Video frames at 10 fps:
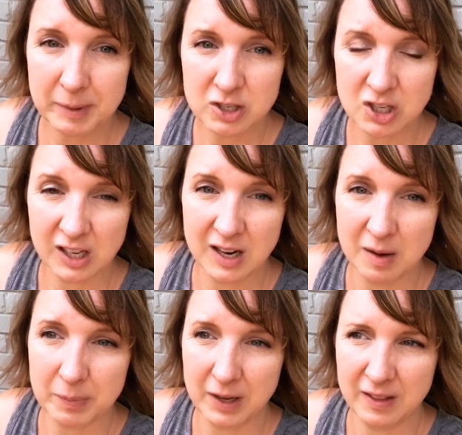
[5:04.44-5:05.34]
sponging it
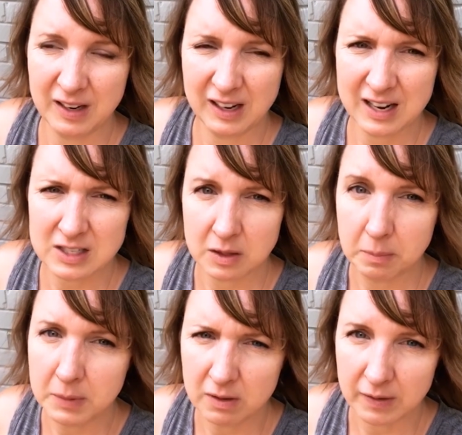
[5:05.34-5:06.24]
up, and then I got to
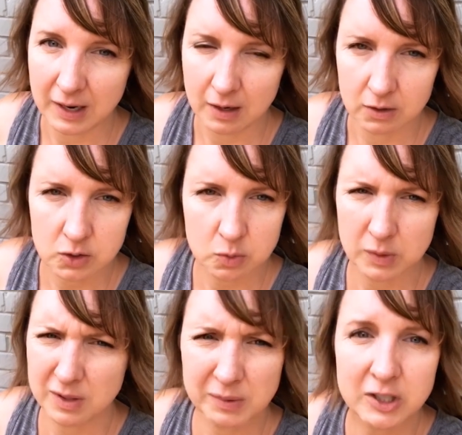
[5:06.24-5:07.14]
the middle of the
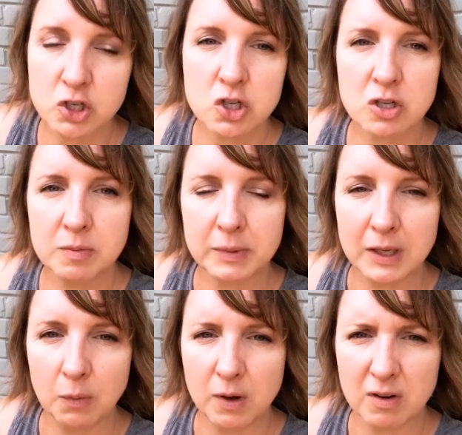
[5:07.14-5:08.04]
house where there really shouldn't
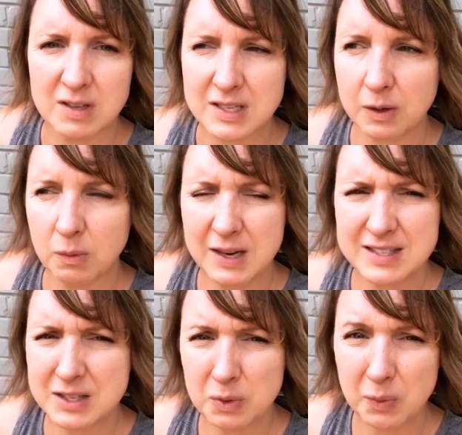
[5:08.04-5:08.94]
be any water. And I was like,
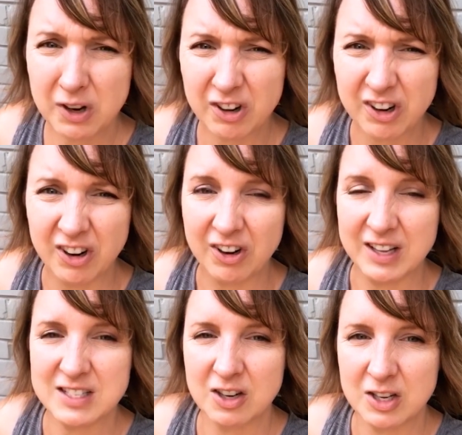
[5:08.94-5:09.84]
why is there water here?
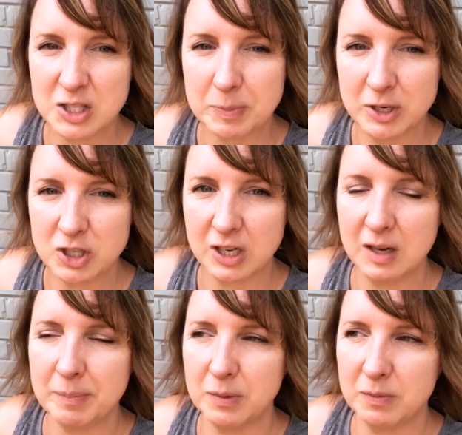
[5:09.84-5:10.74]
And I started sponging
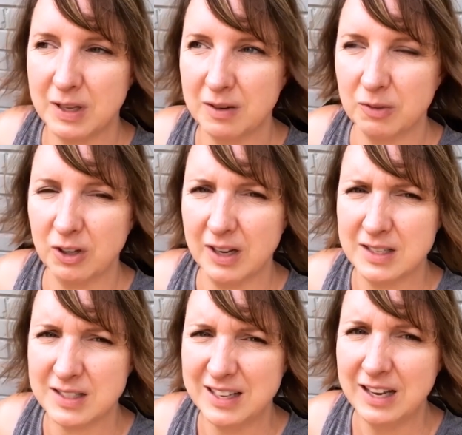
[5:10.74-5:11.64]
it up and then
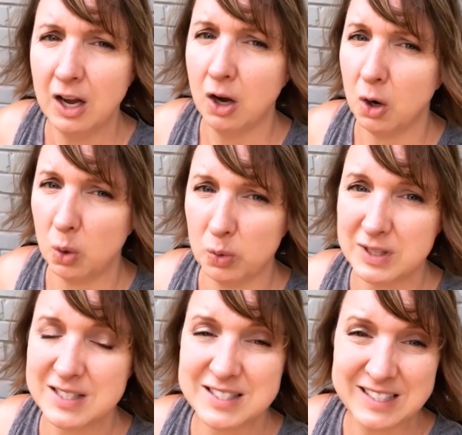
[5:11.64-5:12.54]
realized, oh,
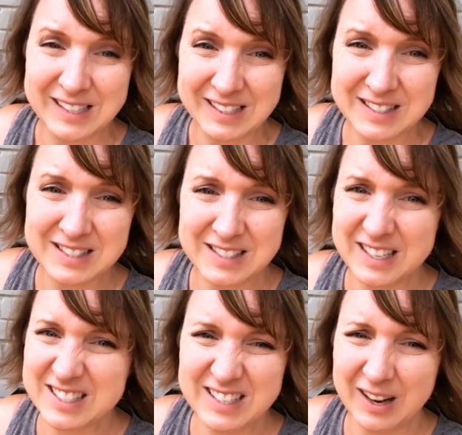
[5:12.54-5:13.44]
this stinks.
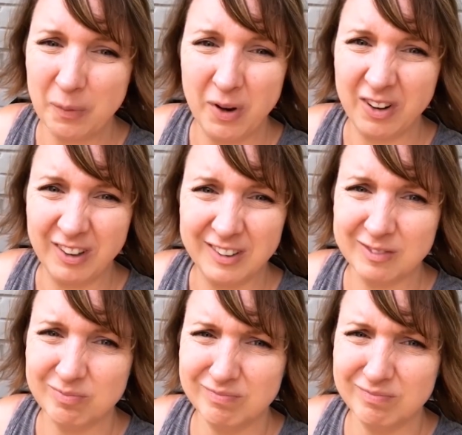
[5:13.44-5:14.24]
It's not water.